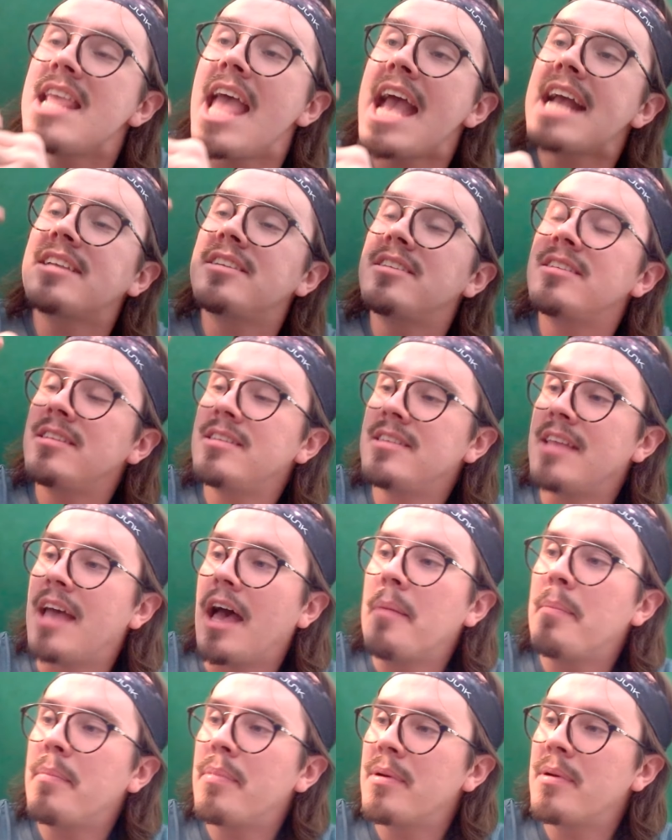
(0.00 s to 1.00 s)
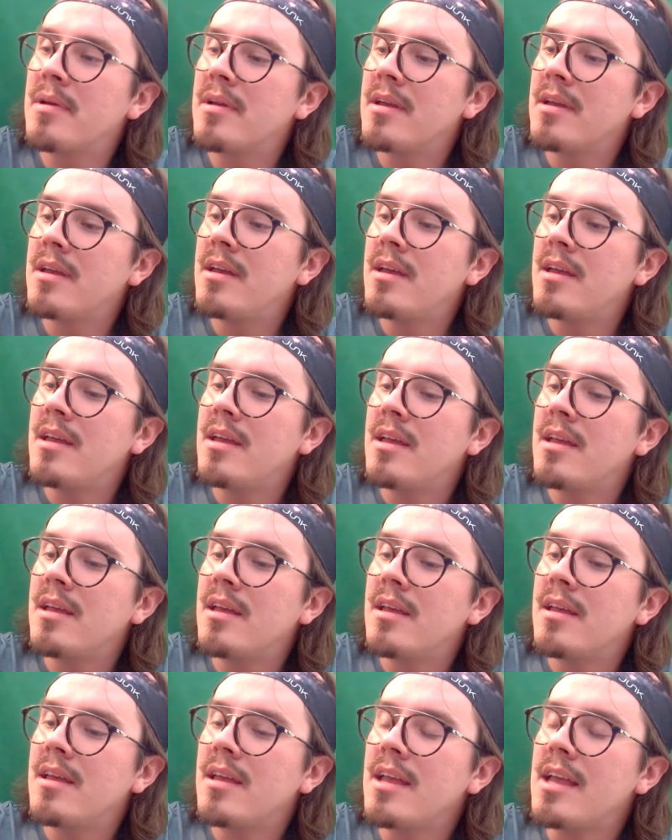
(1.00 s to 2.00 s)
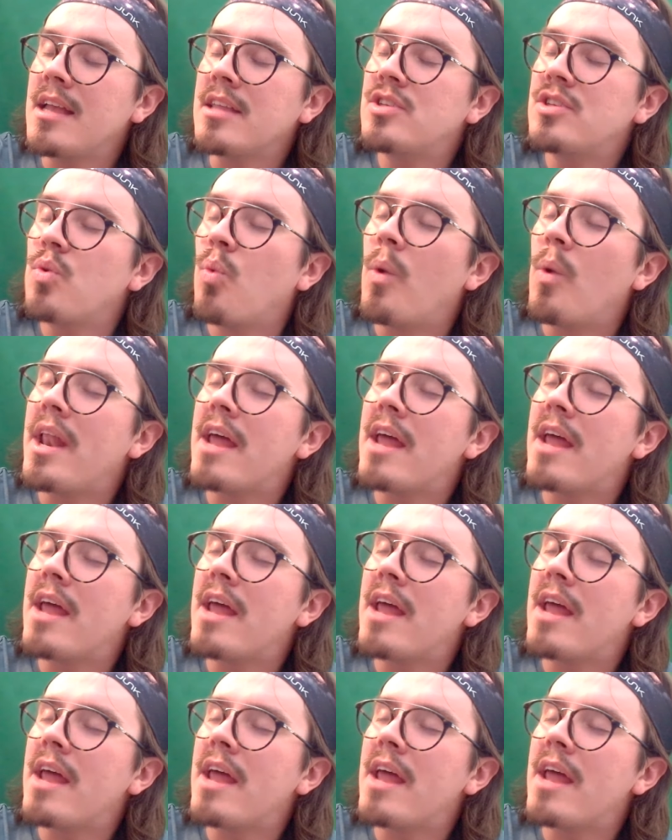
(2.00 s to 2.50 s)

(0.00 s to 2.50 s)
next step into